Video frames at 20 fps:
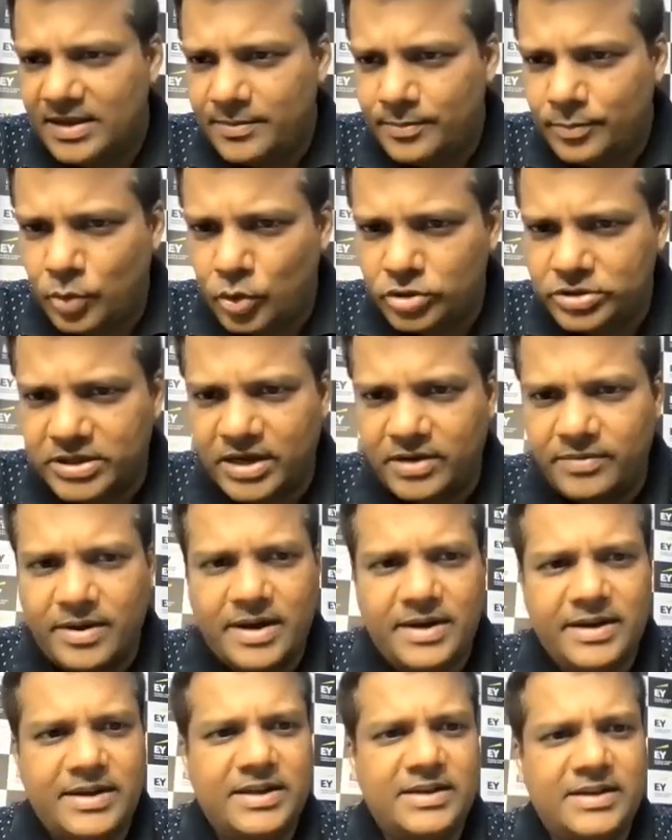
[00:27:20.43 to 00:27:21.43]
Most
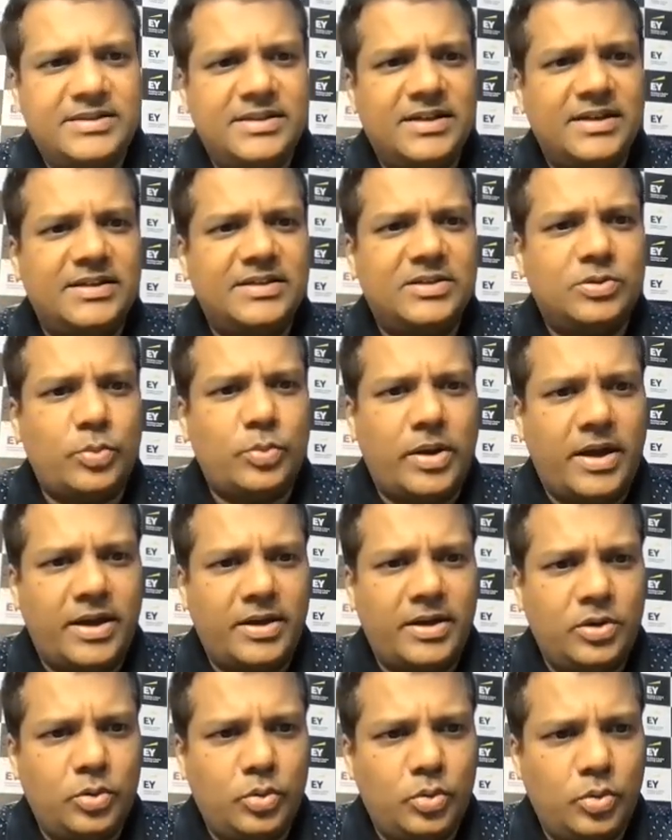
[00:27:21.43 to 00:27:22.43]
advantageous,
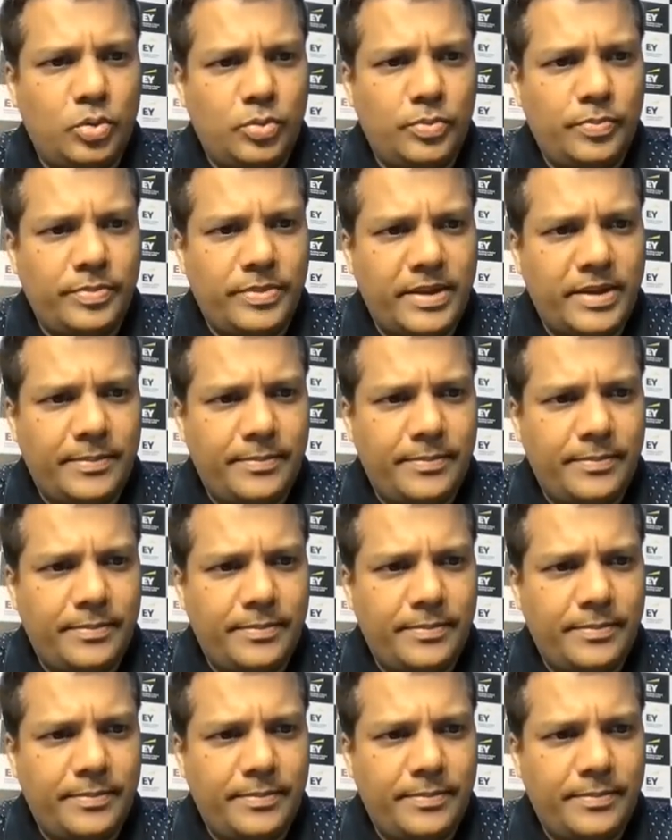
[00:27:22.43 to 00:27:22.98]
where you